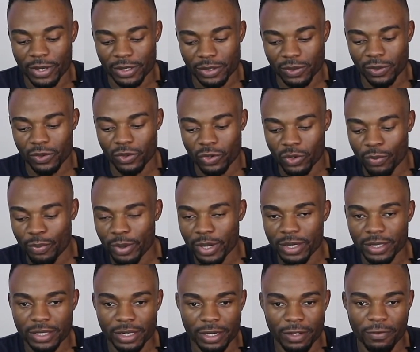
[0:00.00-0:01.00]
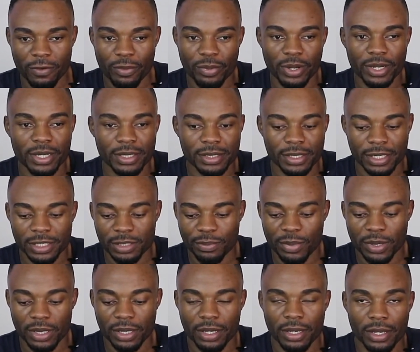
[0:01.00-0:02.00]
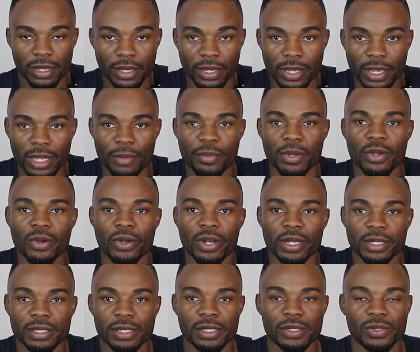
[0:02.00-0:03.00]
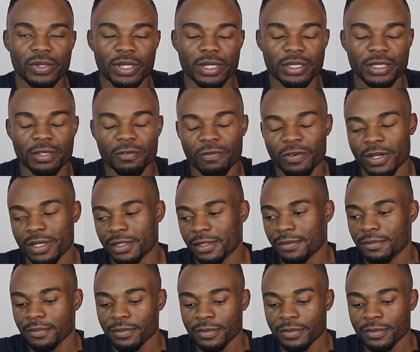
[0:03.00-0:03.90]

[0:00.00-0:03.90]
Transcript: So your printer, if your printer is HP, can be connected to this device.